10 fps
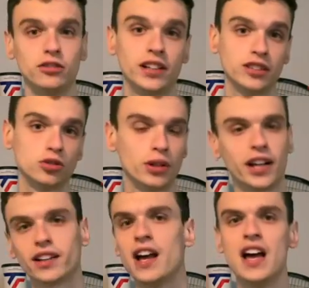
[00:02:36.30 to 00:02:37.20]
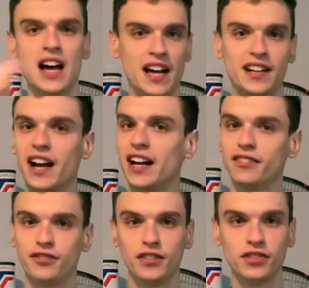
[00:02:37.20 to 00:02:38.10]
you can string it at the high
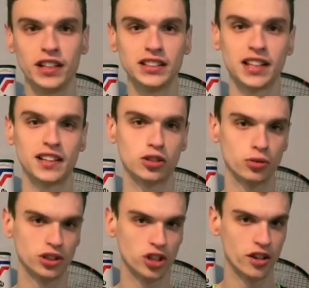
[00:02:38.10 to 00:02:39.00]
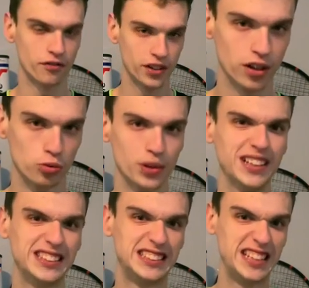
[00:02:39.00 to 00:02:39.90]
50s, and this string is gonna feel
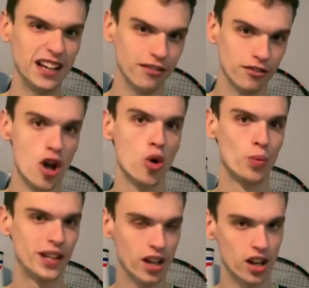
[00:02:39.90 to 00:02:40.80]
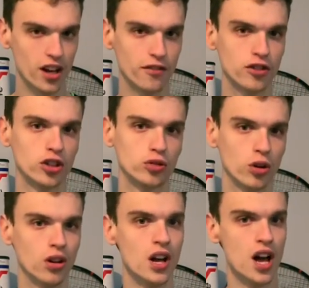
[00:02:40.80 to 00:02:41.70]
really stiff with a lot of
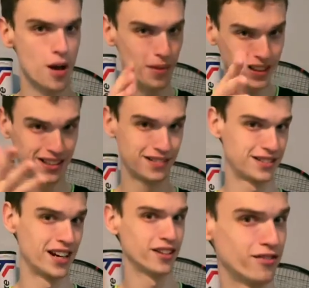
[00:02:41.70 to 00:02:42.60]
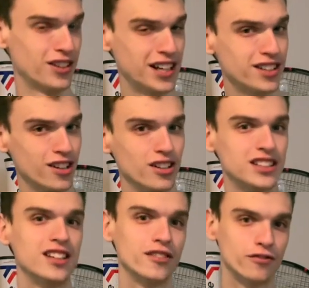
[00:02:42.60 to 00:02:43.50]
control, a bit kind of like the
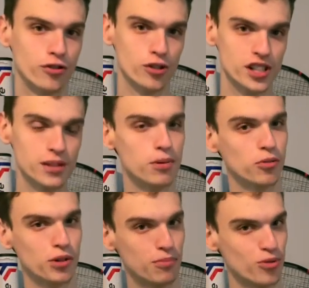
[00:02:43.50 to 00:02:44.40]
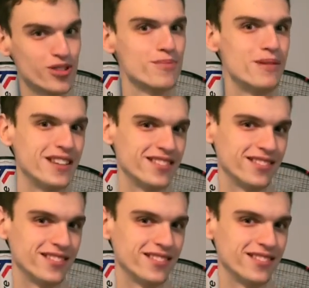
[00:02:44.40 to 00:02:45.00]
Lexicon 4G but with more spin.